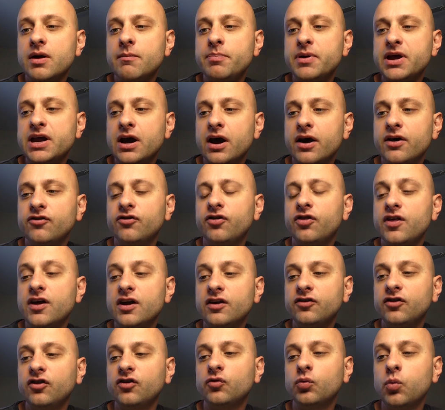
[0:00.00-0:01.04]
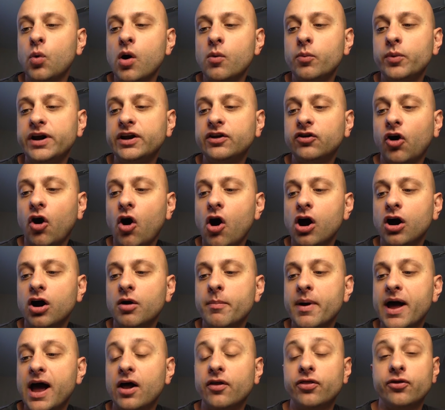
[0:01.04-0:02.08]
because this is what we talk
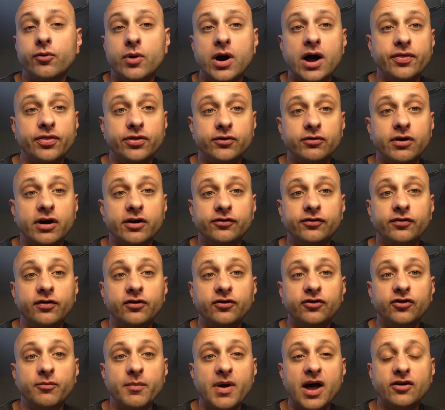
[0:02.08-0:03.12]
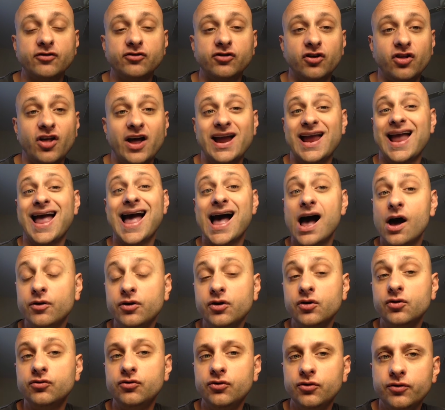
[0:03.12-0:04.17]
about throughout the rest of the semester, like how
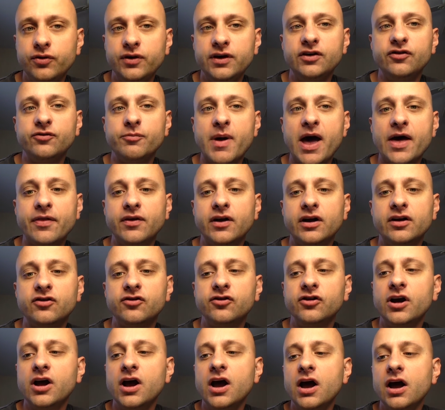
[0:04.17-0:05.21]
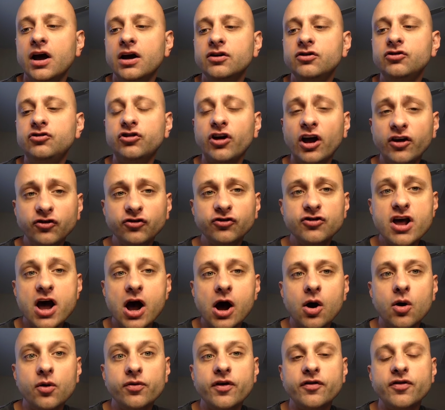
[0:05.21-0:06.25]
you do these methods. Just
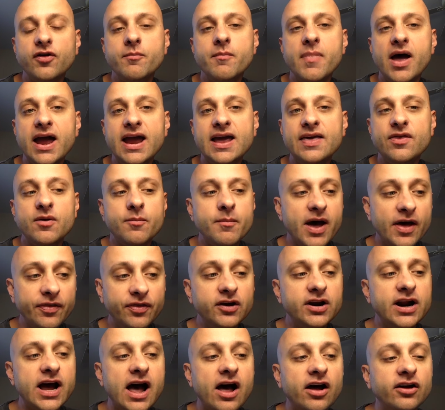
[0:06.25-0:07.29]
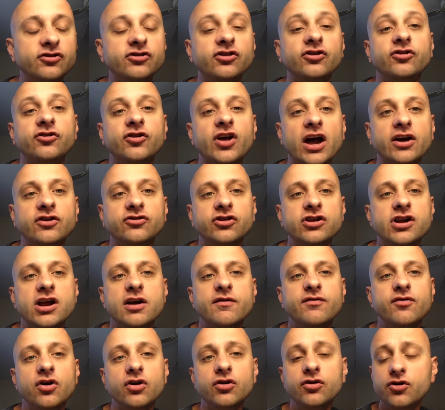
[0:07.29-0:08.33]
know that in the methodology section,
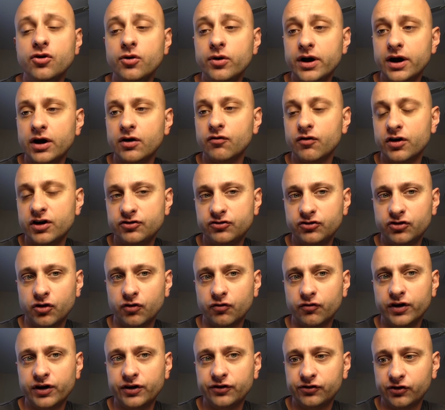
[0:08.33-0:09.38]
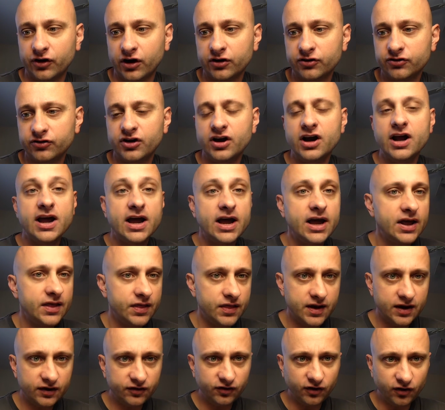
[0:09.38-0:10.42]
if you're doing original research,
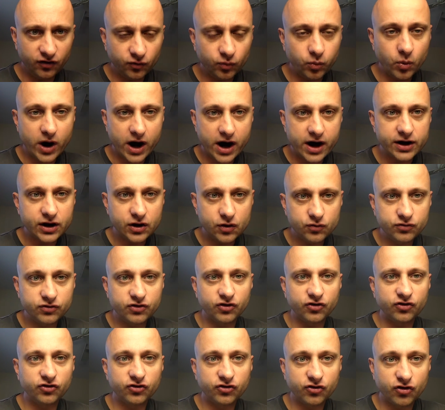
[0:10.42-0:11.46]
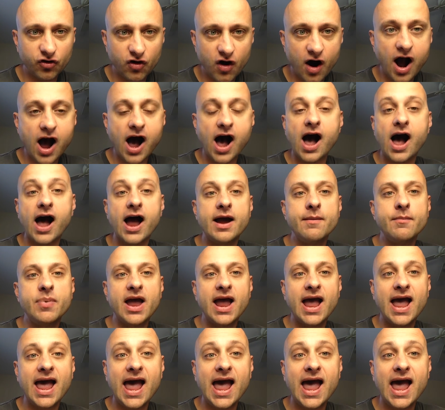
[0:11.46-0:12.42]
this is where you describe